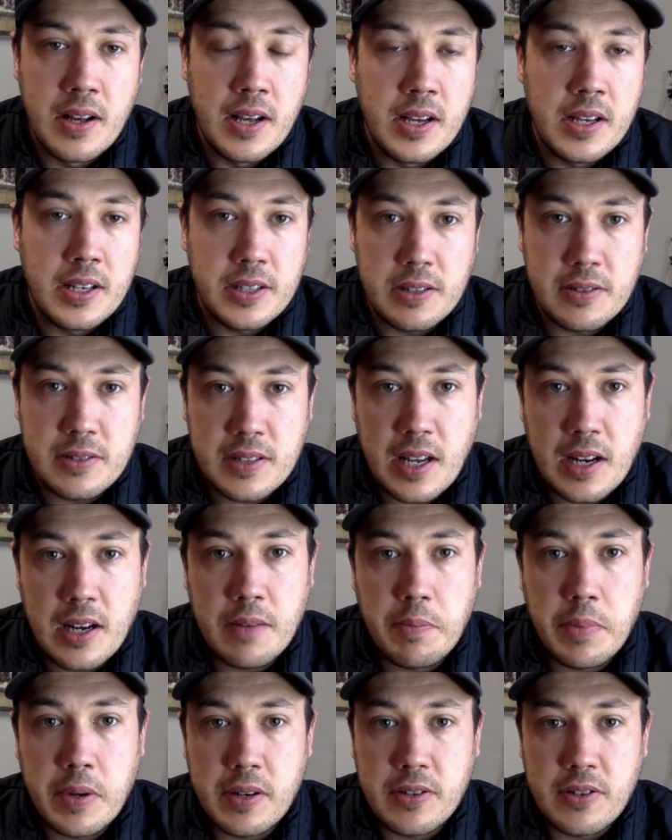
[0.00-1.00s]
you set up
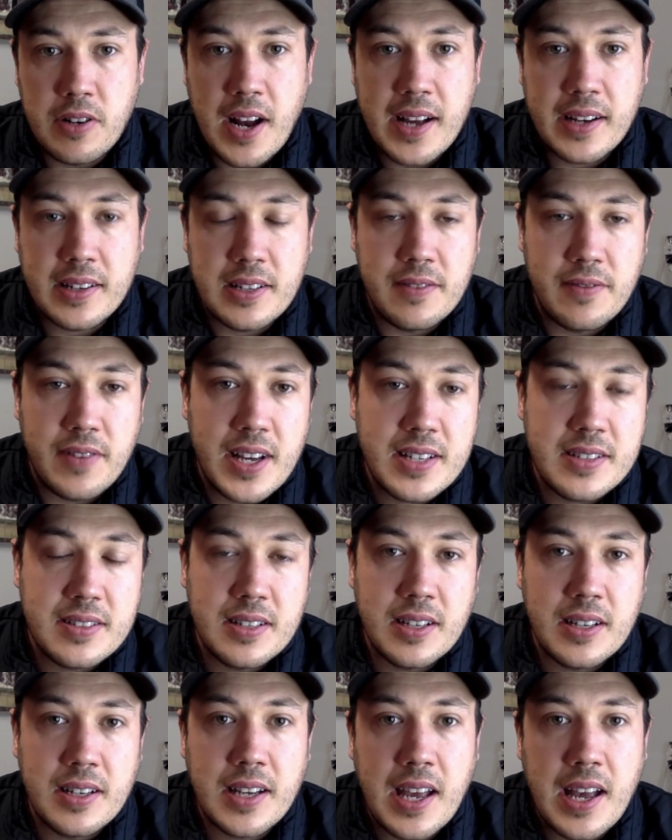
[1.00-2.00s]
a direct investing
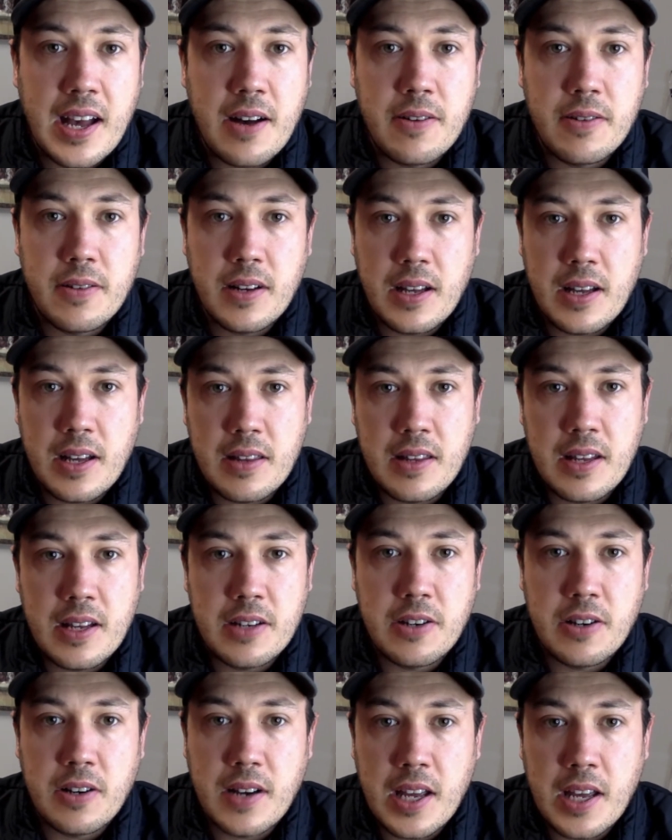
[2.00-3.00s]
account, and then
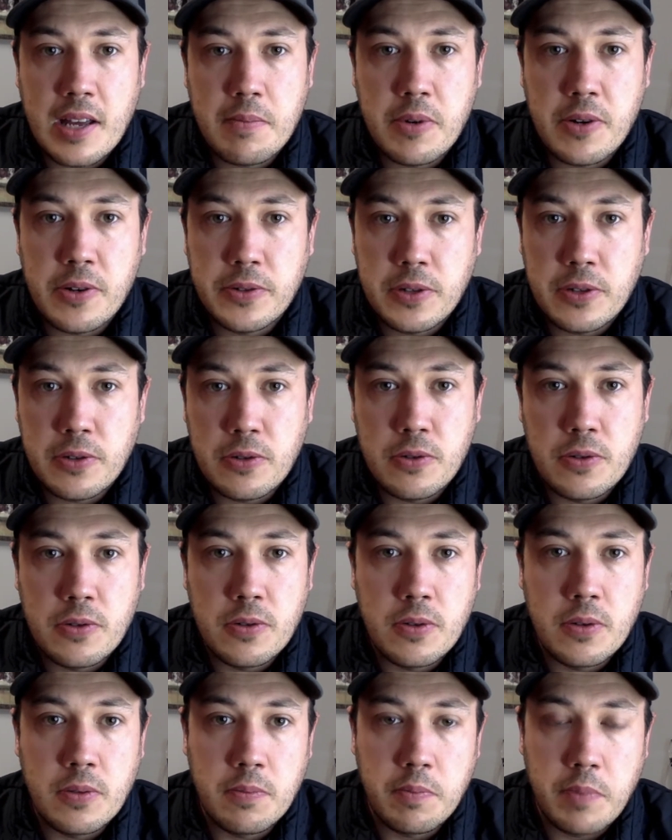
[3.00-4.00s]
you're able
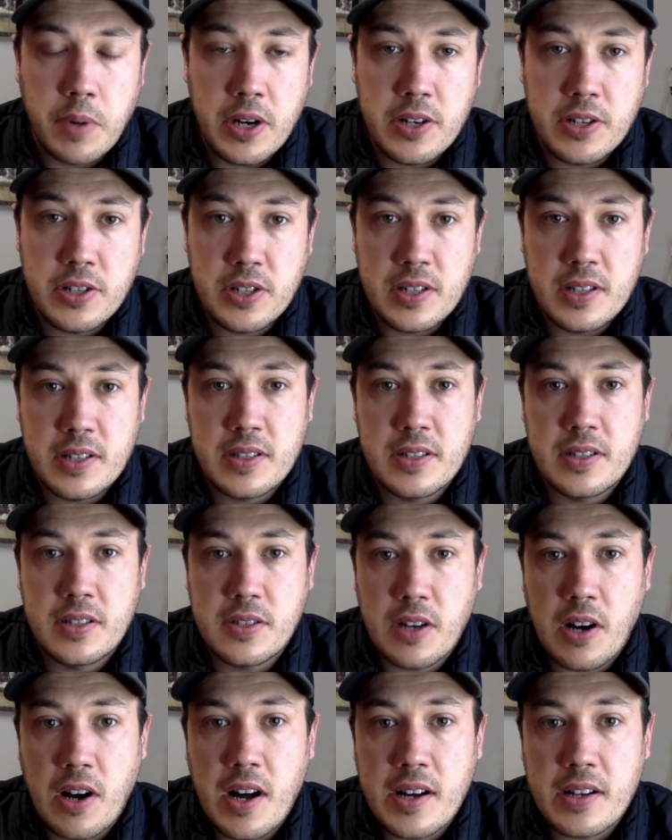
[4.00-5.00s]
to purchase
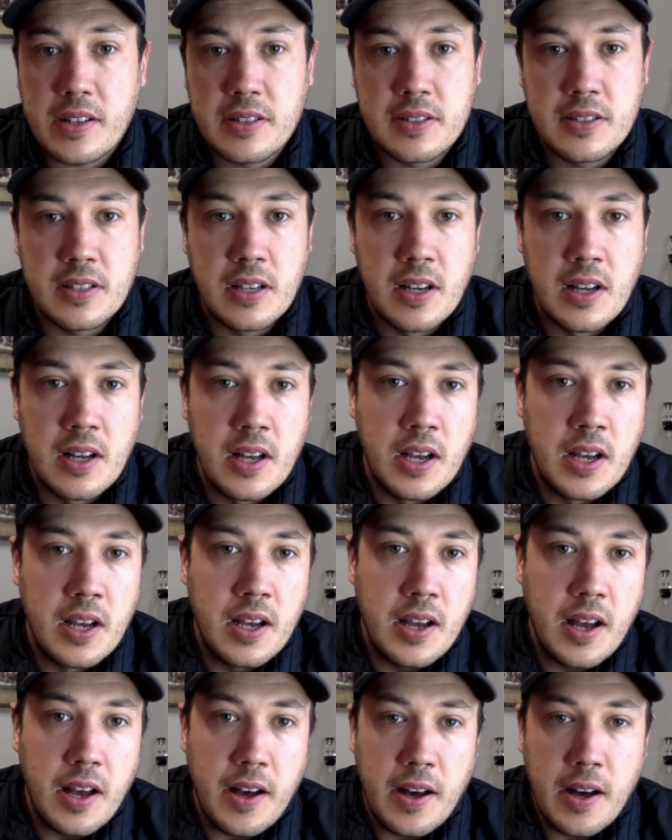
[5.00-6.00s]
stocks
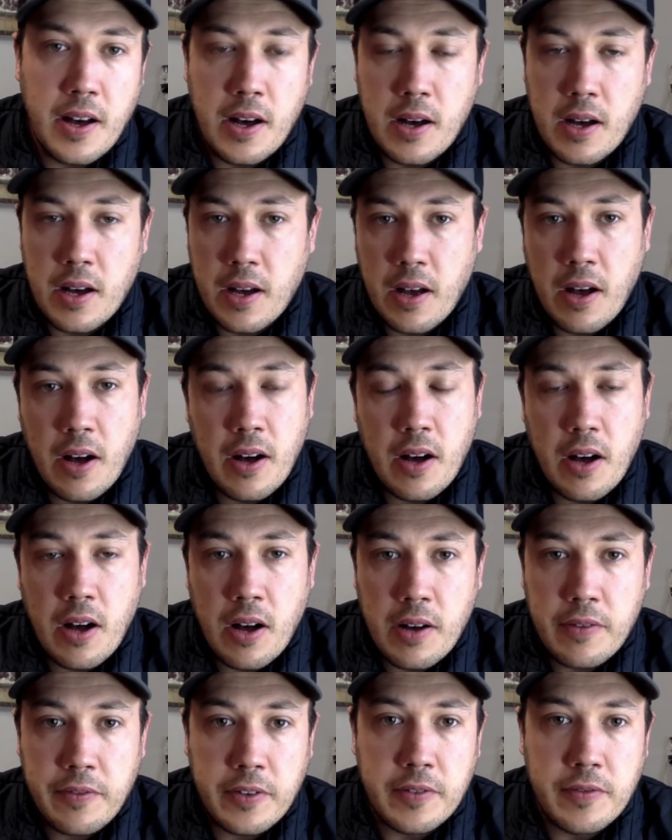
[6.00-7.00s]

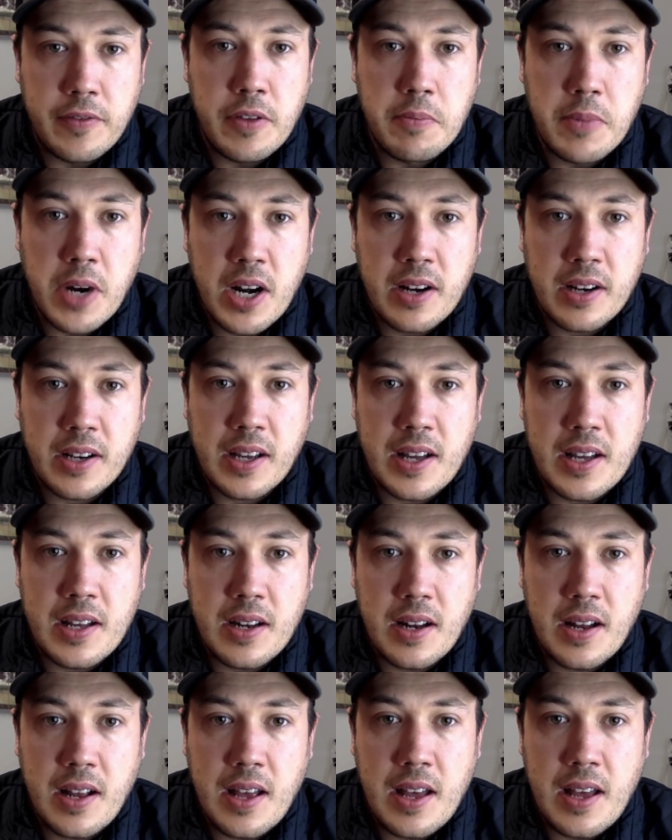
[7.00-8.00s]
off of the market
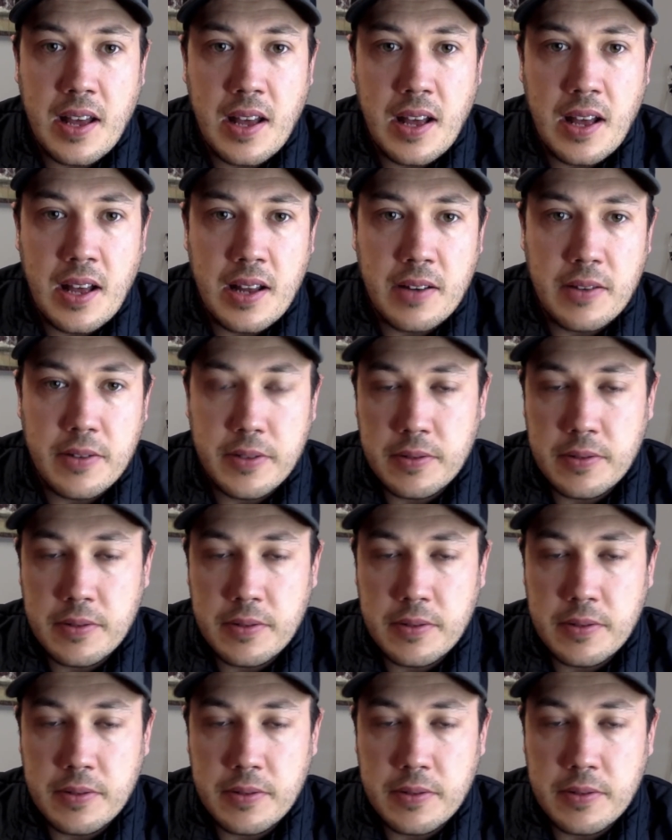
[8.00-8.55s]
and